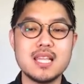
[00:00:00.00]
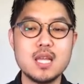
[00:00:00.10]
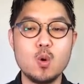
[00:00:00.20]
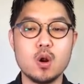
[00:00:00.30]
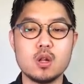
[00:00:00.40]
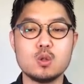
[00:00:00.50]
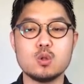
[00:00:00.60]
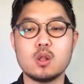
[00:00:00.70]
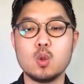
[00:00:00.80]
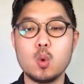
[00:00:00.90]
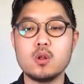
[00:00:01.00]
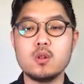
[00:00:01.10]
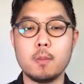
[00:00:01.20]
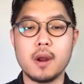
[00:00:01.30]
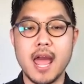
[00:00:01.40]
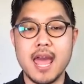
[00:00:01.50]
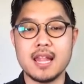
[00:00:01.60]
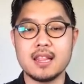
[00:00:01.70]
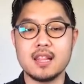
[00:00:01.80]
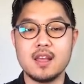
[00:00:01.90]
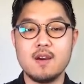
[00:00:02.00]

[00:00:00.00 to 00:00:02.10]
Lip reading: equal to the total number n.